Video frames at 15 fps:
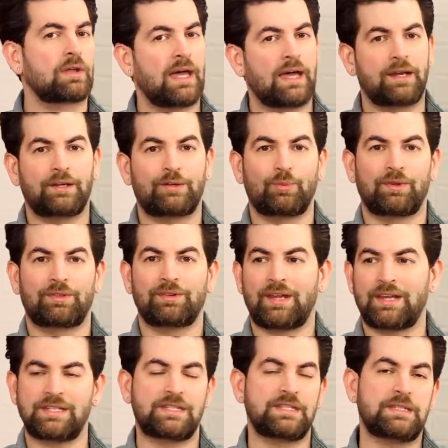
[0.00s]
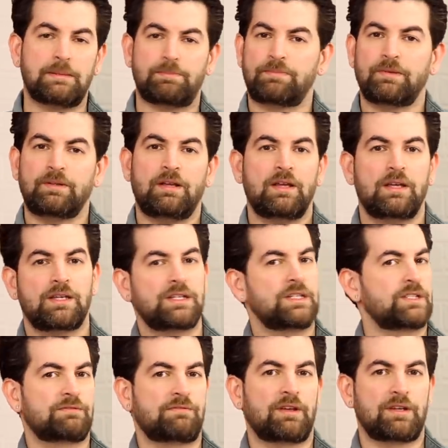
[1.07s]
carrot with a nice dip
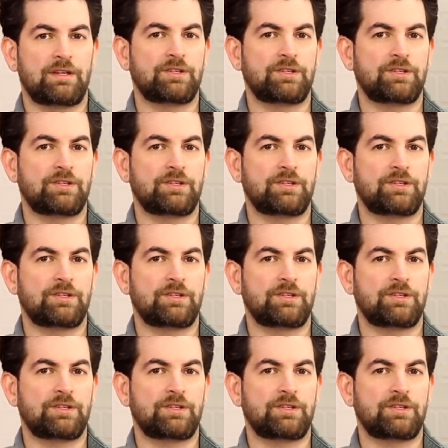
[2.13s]
is very